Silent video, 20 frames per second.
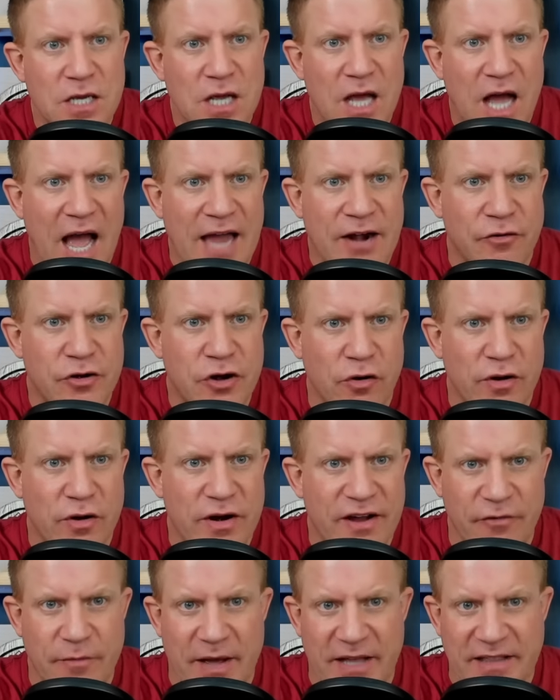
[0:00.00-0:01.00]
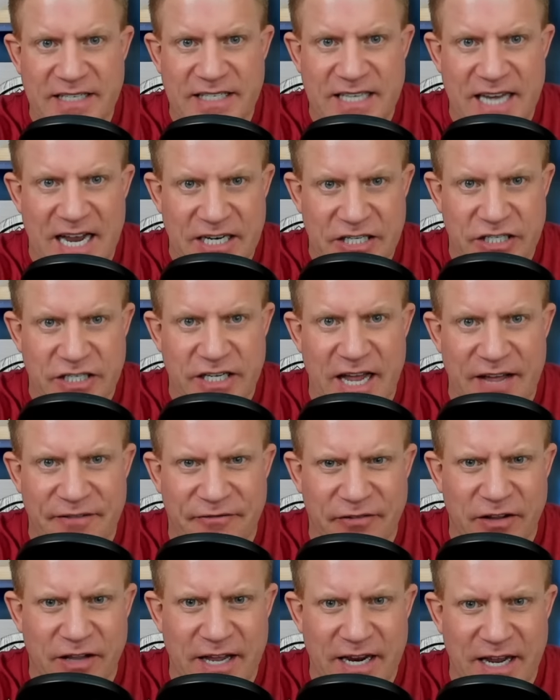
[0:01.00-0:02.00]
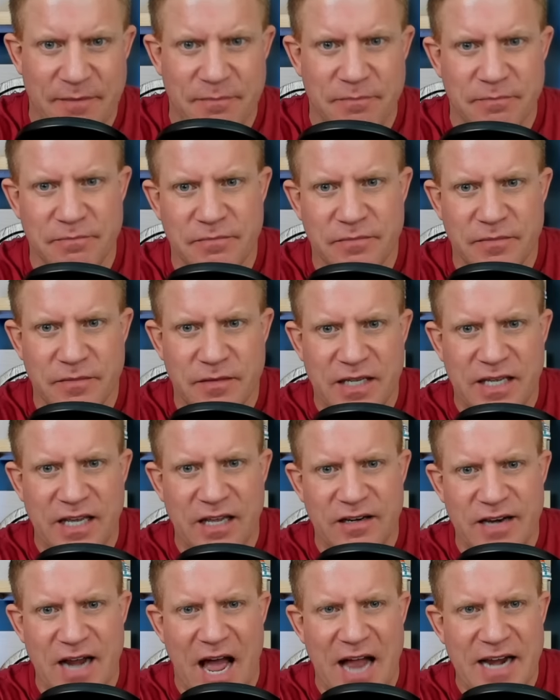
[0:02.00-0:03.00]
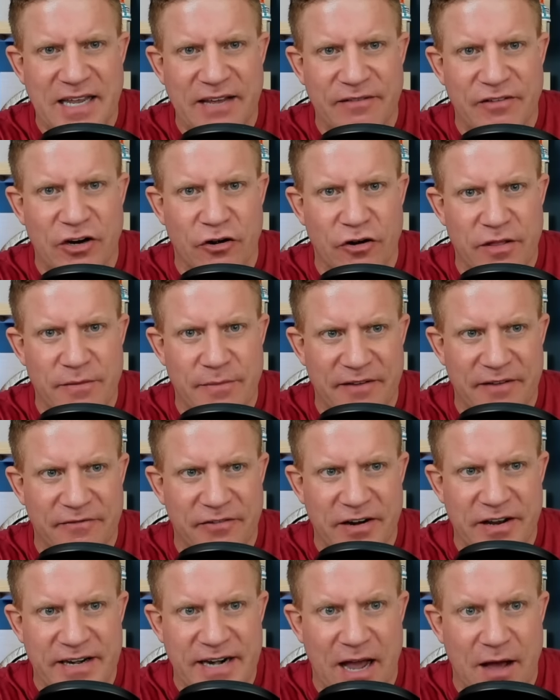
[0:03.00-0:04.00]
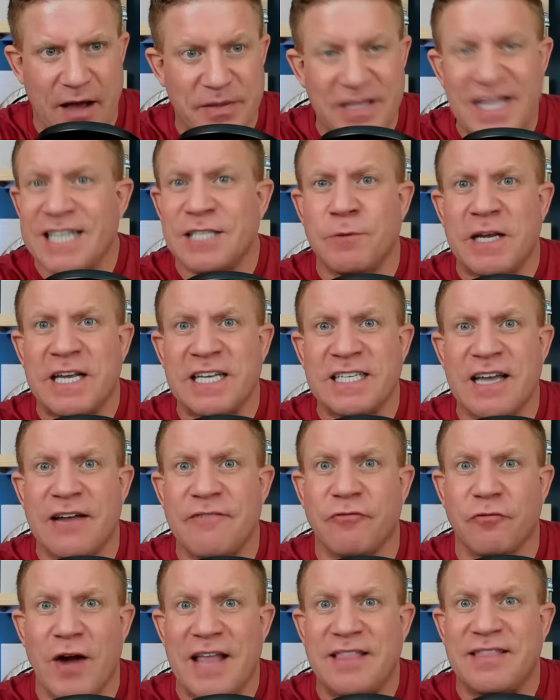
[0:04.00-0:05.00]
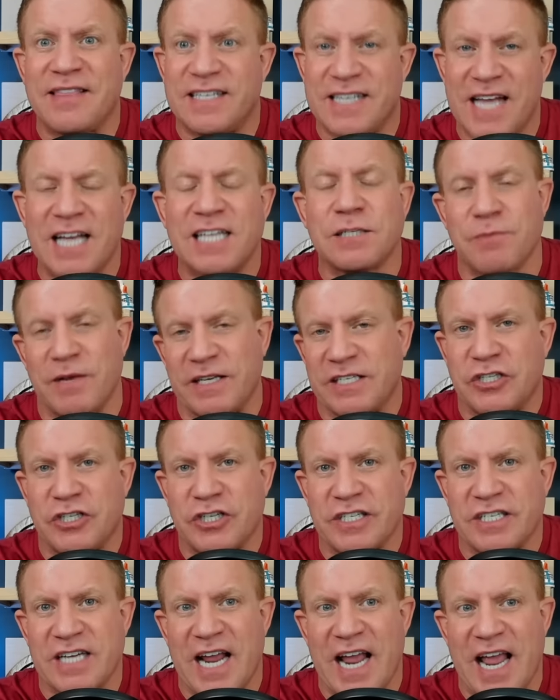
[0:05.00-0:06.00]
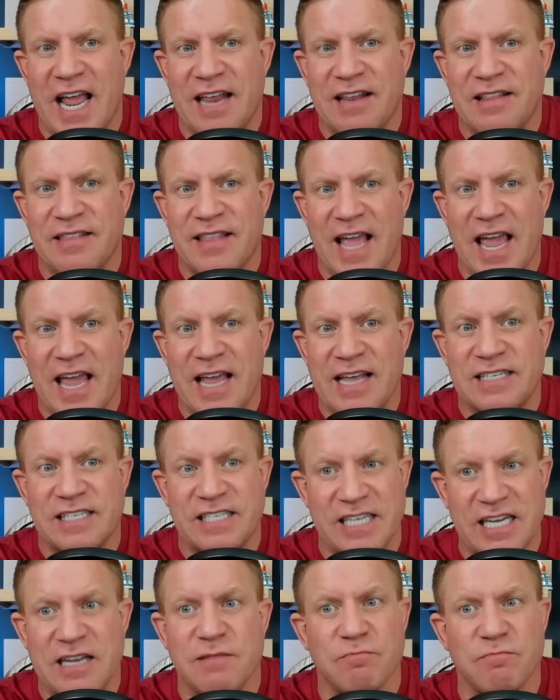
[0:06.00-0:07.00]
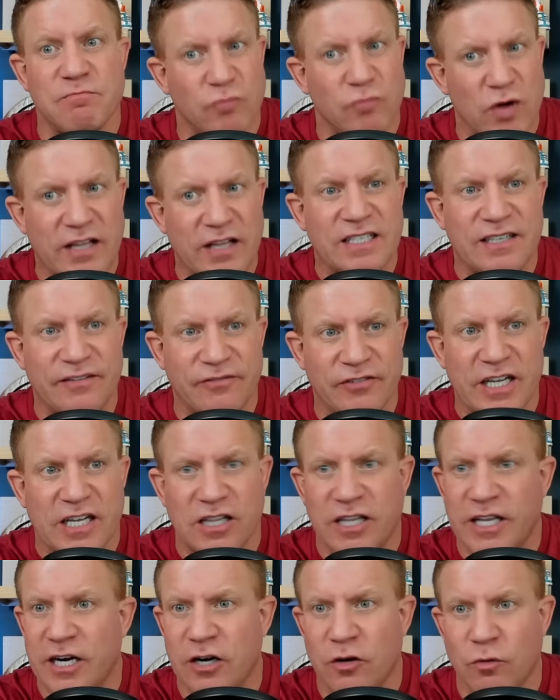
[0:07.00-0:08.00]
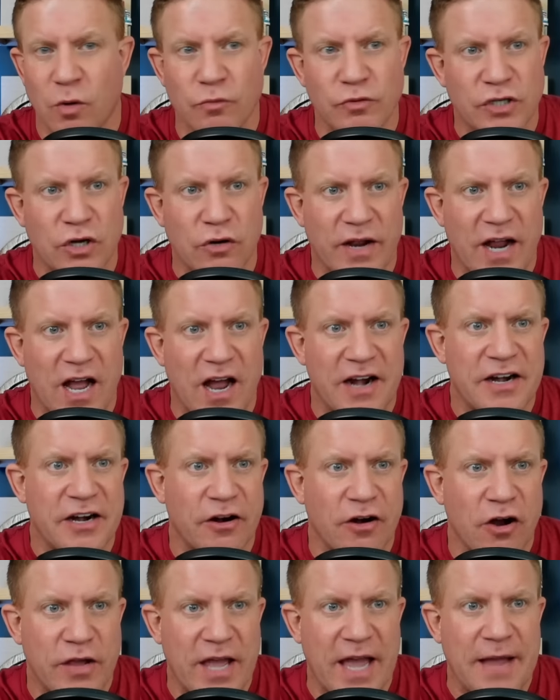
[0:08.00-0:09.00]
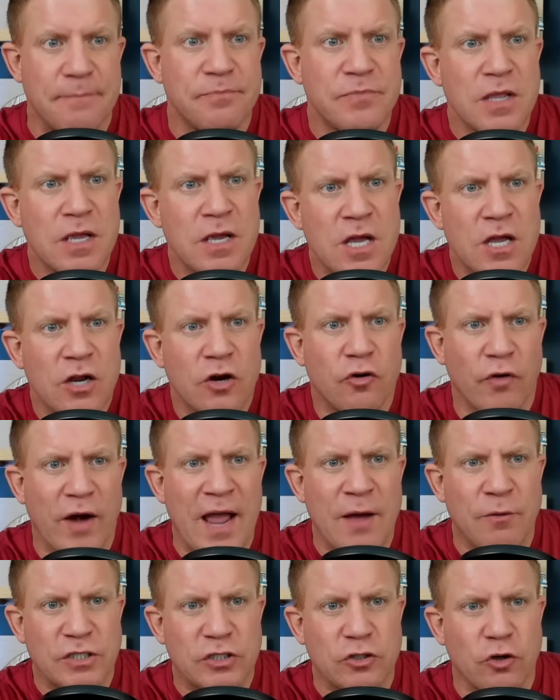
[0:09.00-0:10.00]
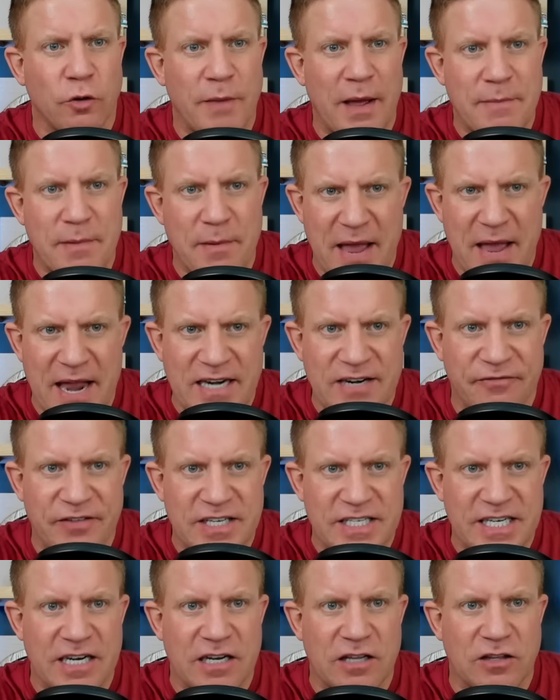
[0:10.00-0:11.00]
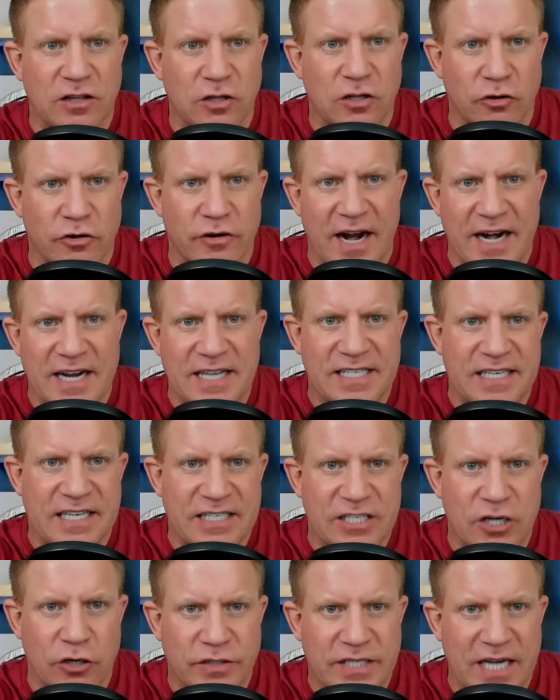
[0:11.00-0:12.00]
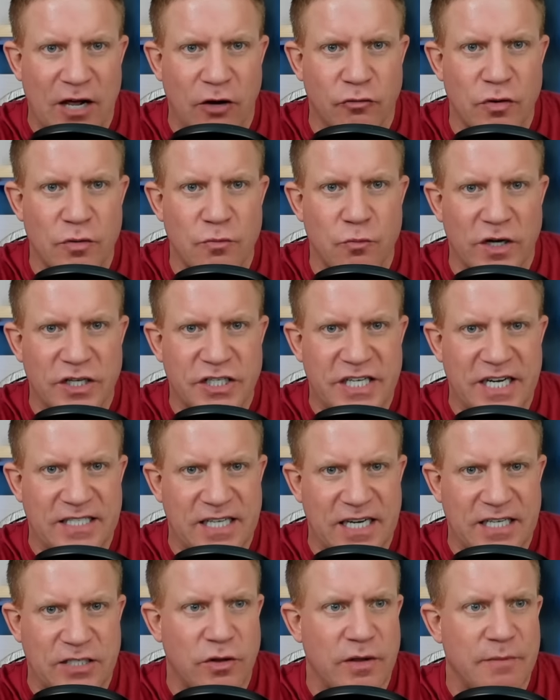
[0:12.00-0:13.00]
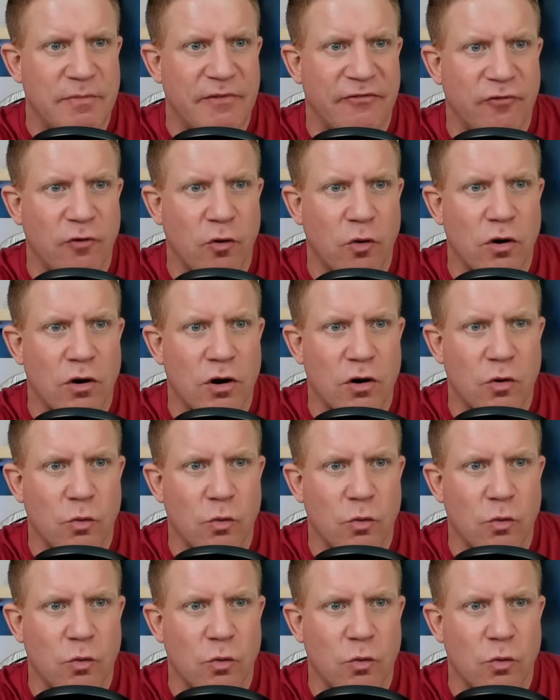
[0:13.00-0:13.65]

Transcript: I don't know enough about this actually. I feel like I'm get, not giving her the benefit of the doubt, but that's because I've read the text messages and they seem relatively clear what was going on here. Okay, Grant was told by McMahon to visit Laurinaitis in his hotel room where she had sex with him before